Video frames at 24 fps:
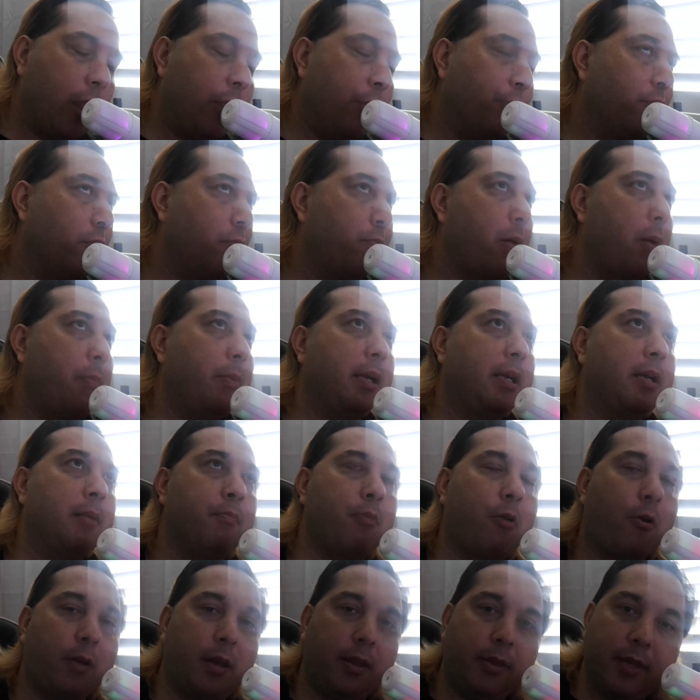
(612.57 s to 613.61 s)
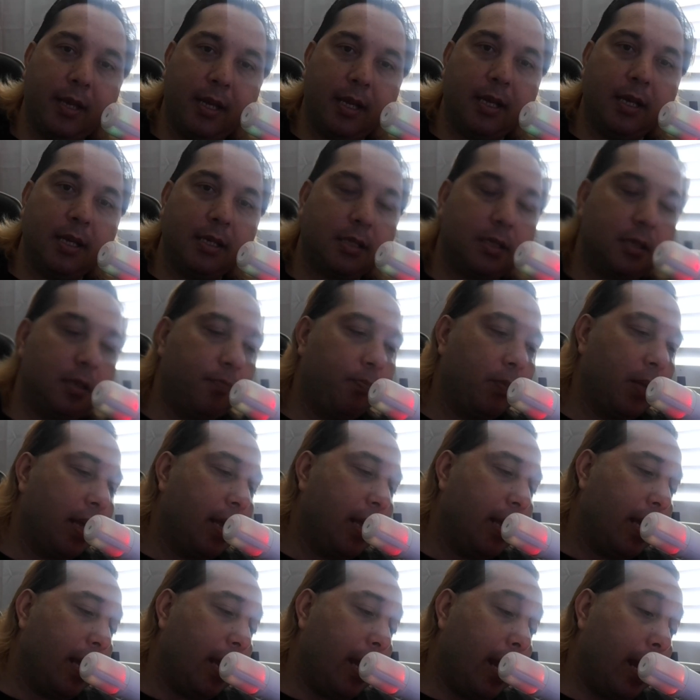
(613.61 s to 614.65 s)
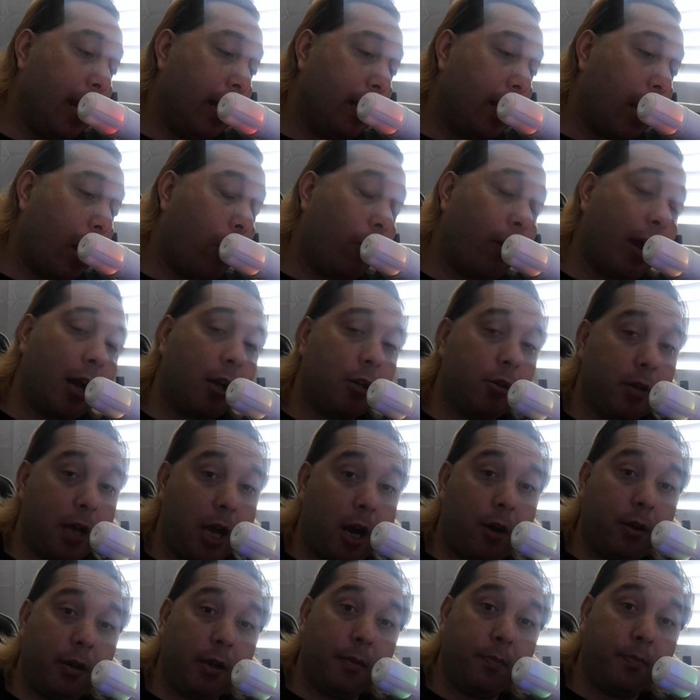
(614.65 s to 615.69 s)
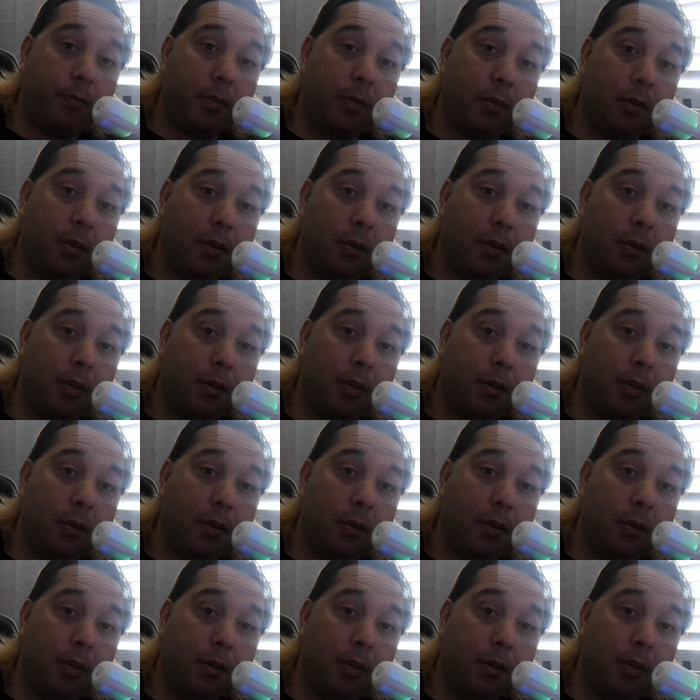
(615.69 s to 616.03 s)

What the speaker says: the Republican Party this, and all actuality,